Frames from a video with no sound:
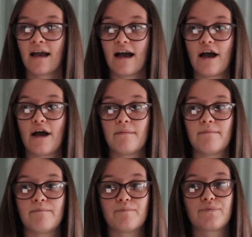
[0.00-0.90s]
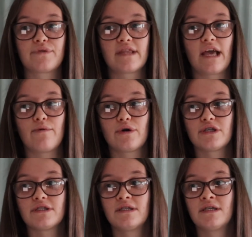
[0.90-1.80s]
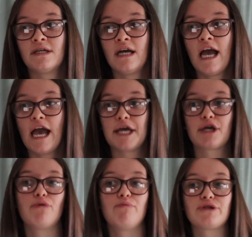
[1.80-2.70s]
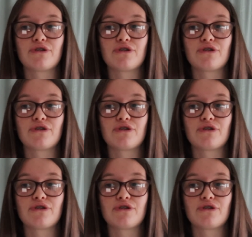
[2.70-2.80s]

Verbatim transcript: Um, they will encompass